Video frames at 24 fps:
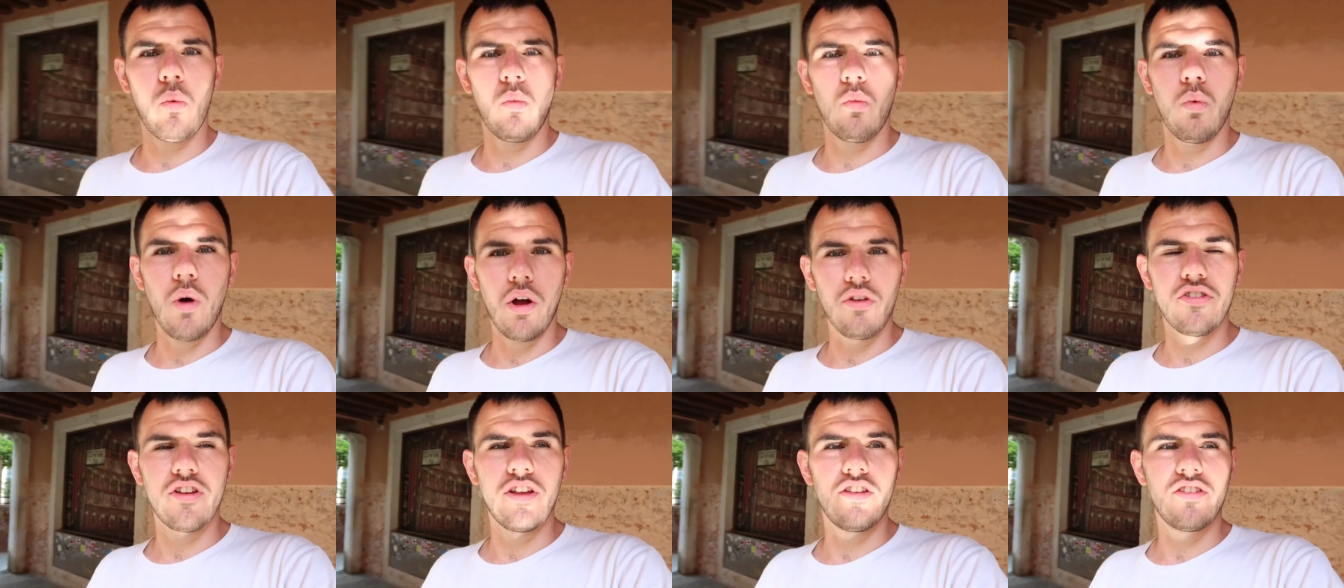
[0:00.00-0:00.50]

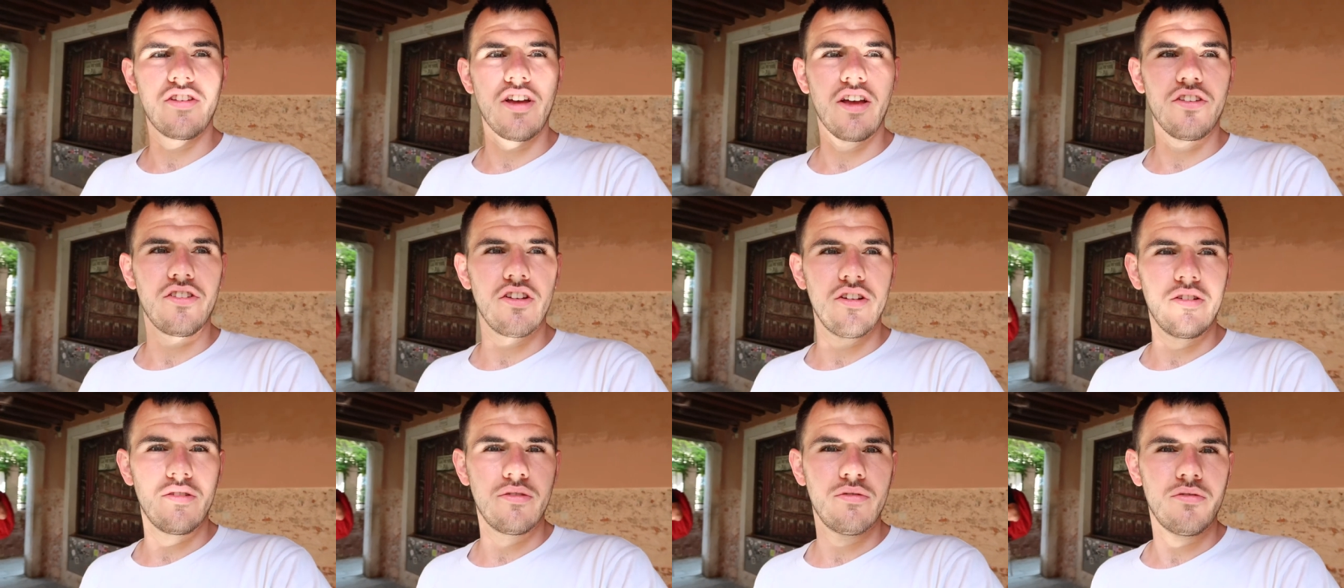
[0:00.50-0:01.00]
whilst his
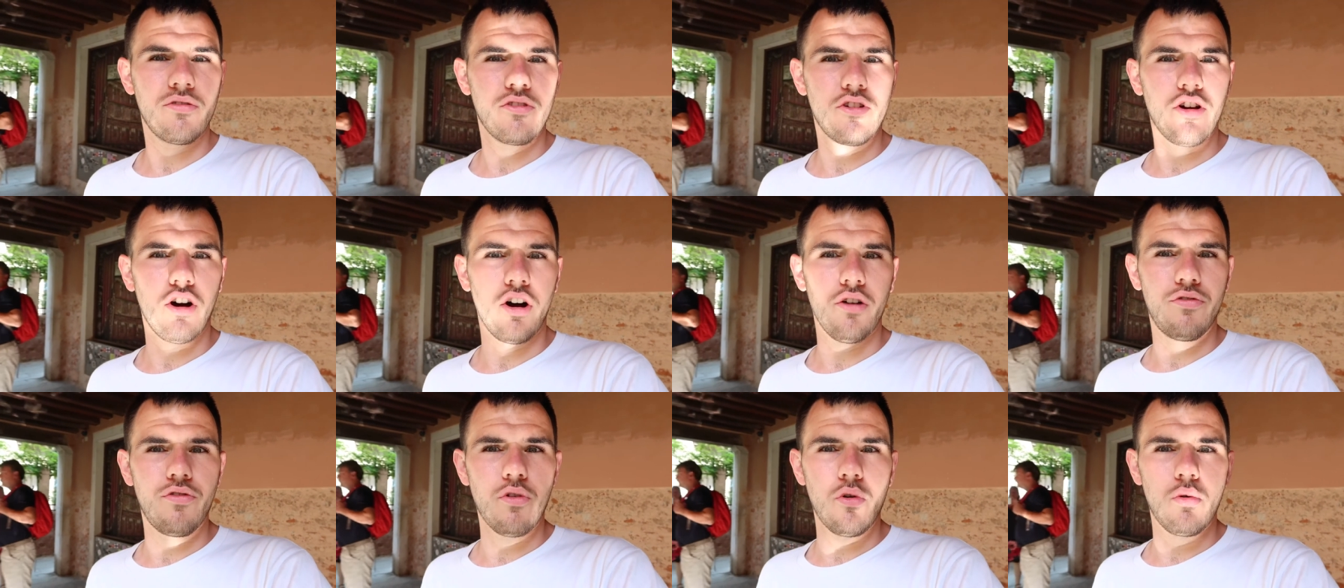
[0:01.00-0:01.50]
cousin
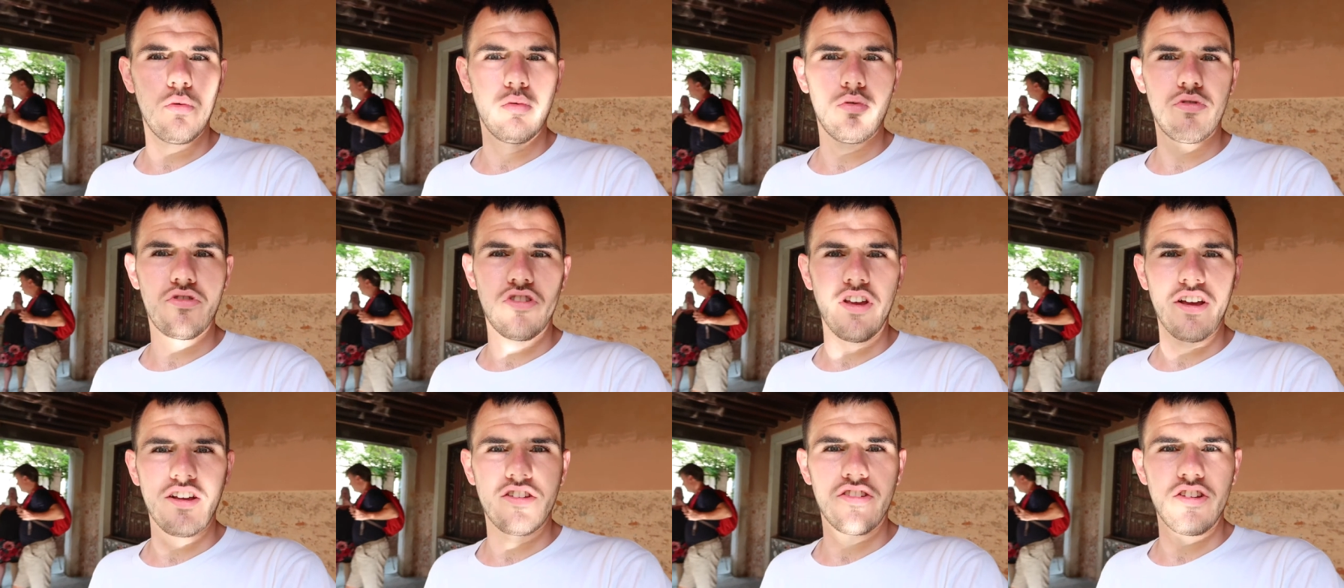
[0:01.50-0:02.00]
got a full
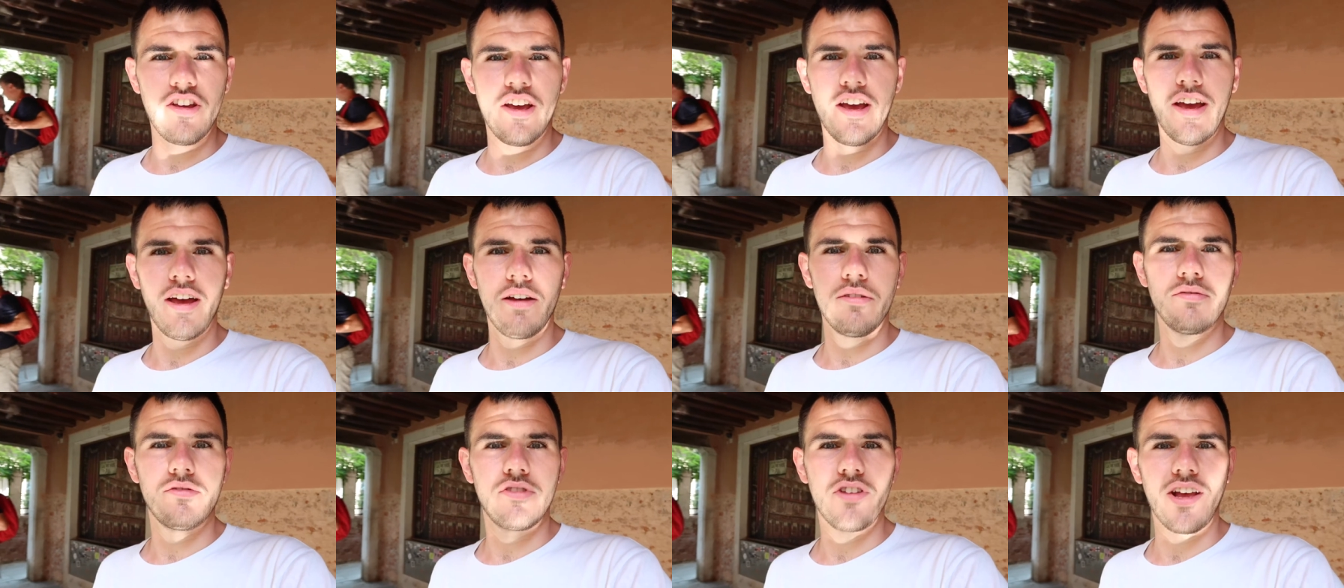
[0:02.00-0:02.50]

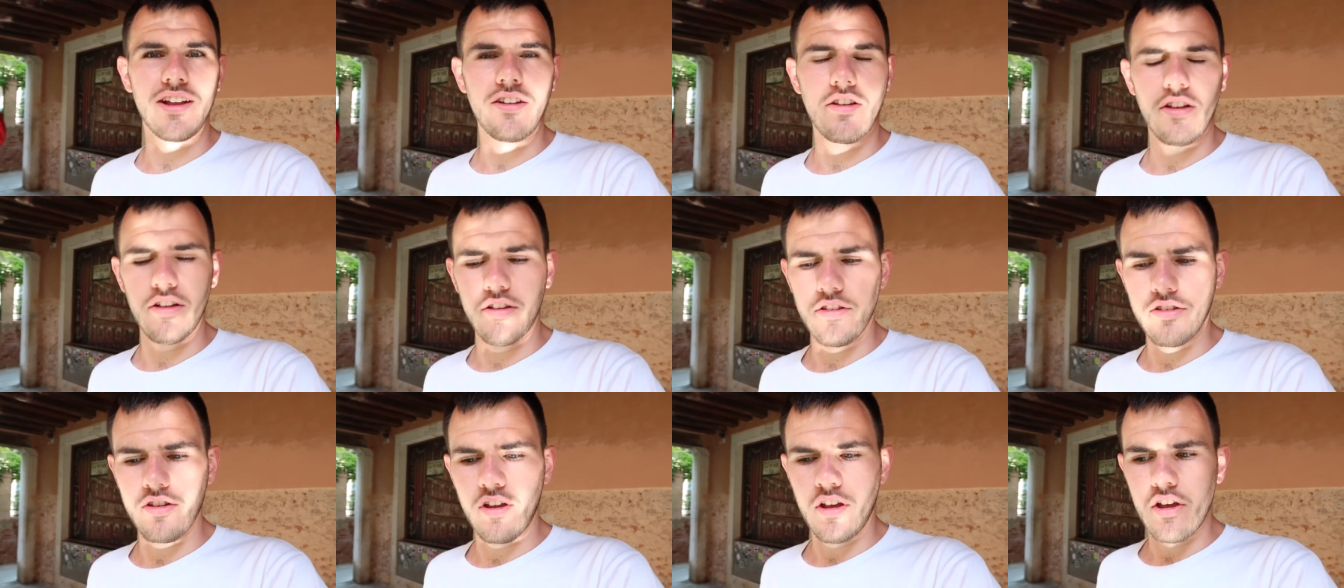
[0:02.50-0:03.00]
6-year
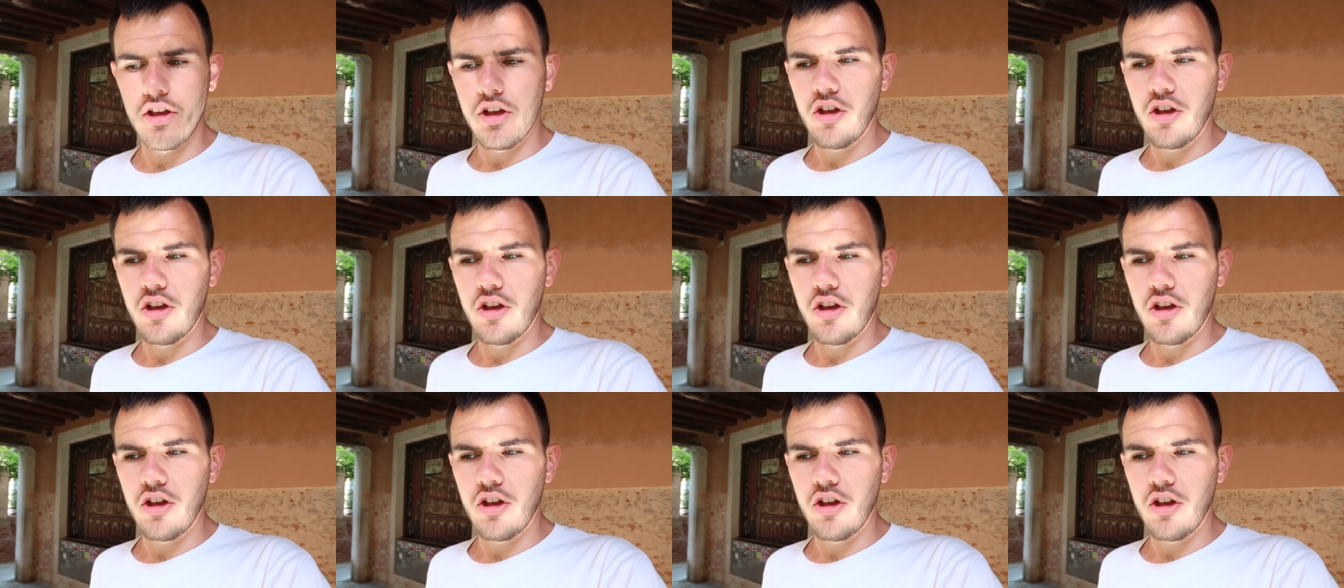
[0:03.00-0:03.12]
sentence.